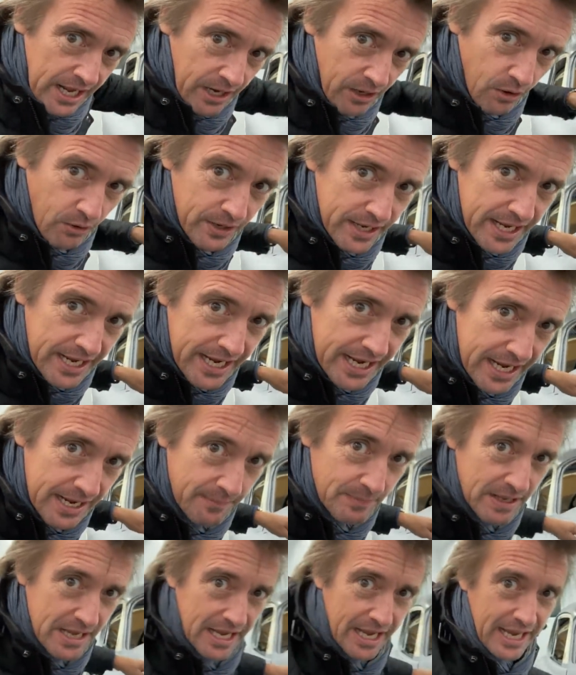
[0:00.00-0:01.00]
along here
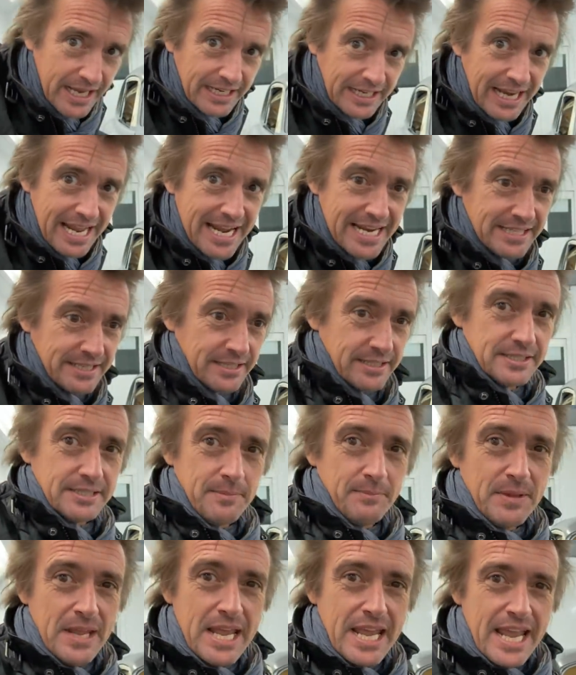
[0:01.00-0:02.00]
and lasers,
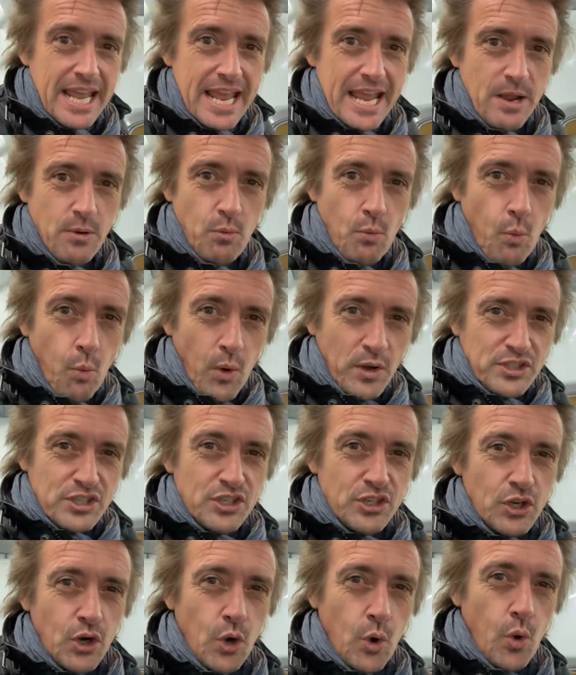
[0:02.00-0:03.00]
it
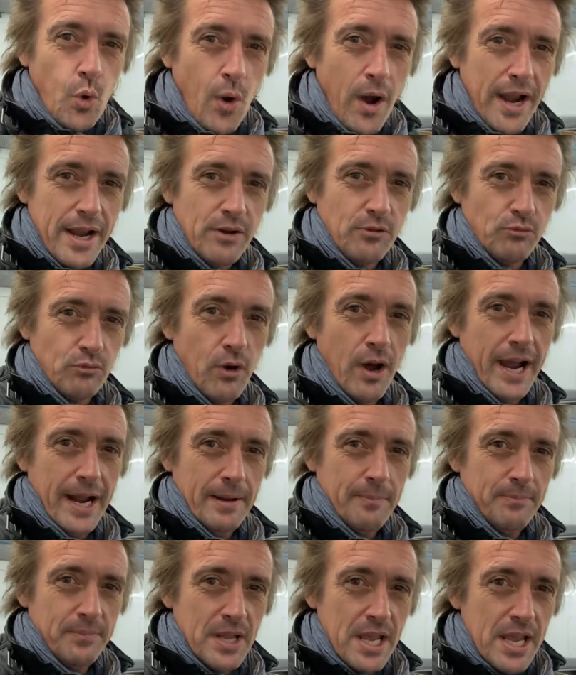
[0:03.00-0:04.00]
wasn't quite
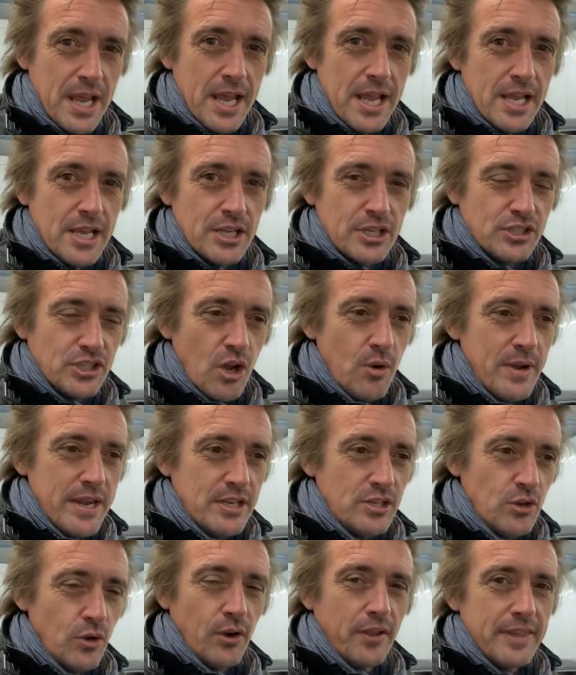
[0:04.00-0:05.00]
right. So
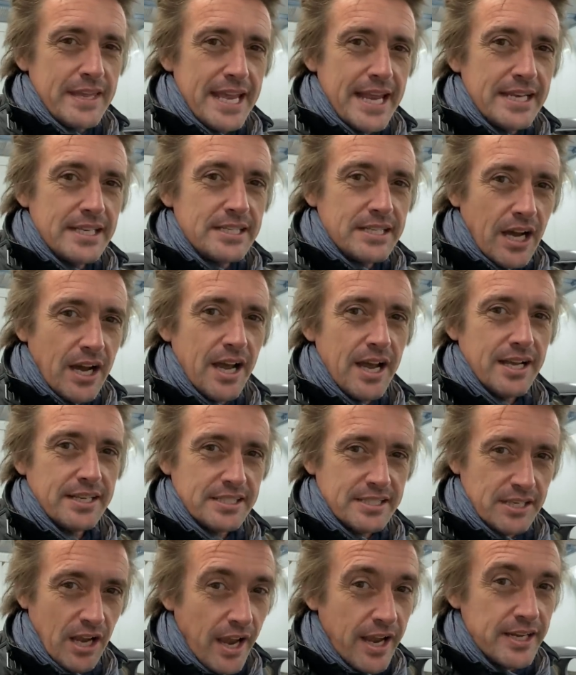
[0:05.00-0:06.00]
he took the entire
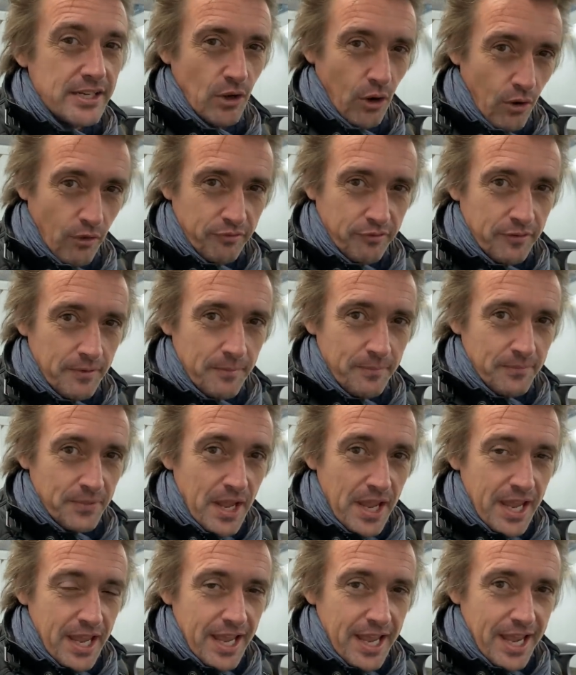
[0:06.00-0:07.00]
side off
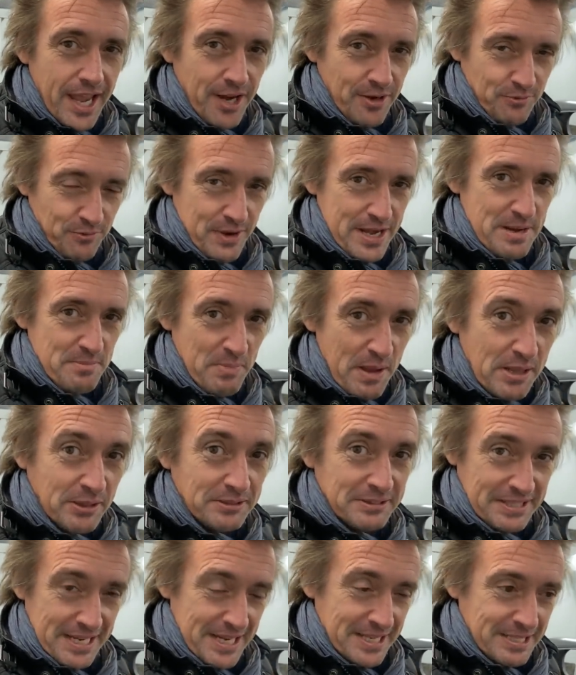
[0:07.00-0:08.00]
and
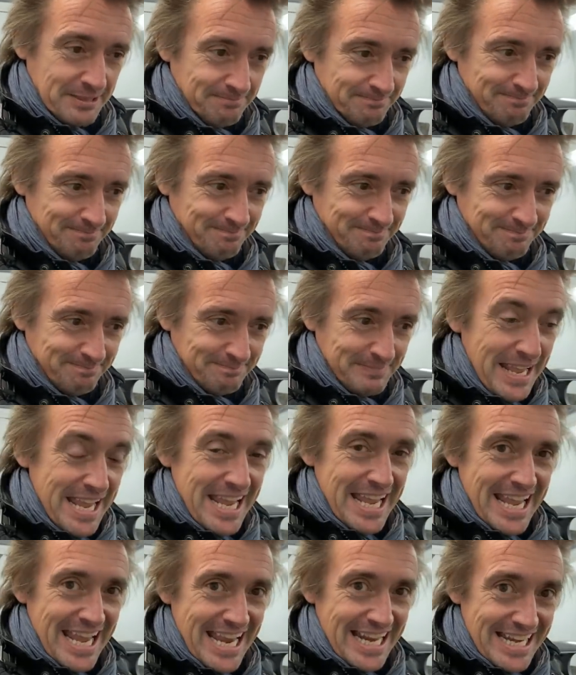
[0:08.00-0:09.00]
rebuilt it.
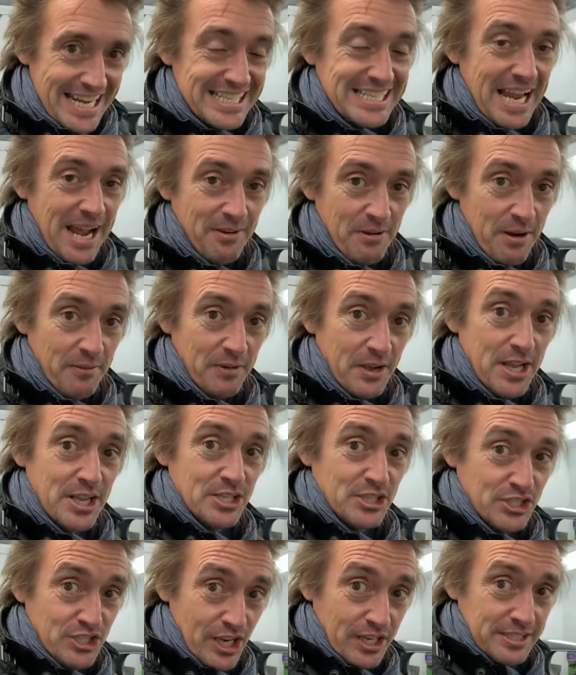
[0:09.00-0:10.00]
It is, however,
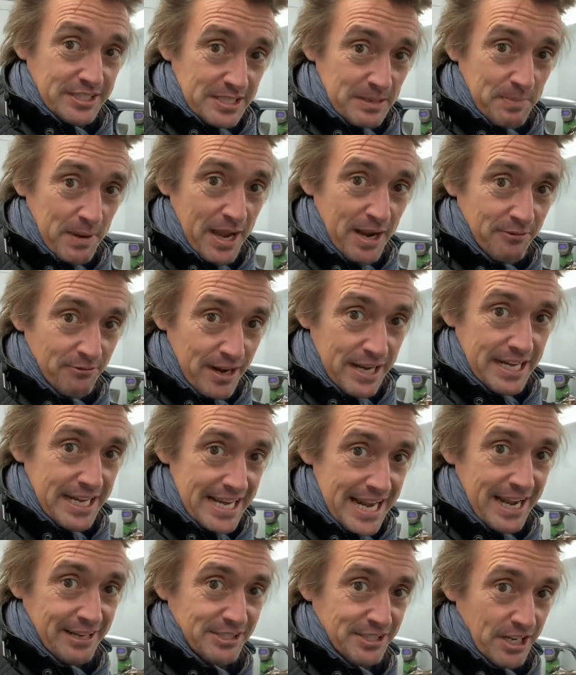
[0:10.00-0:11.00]
just about ready
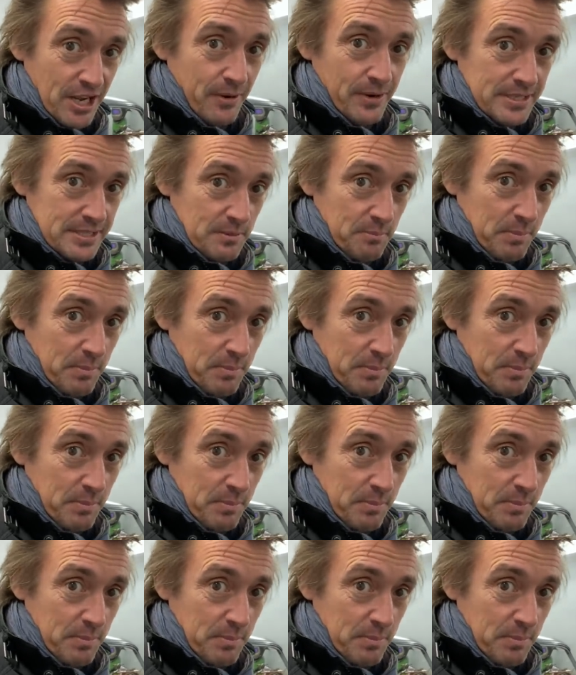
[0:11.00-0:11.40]
now to go into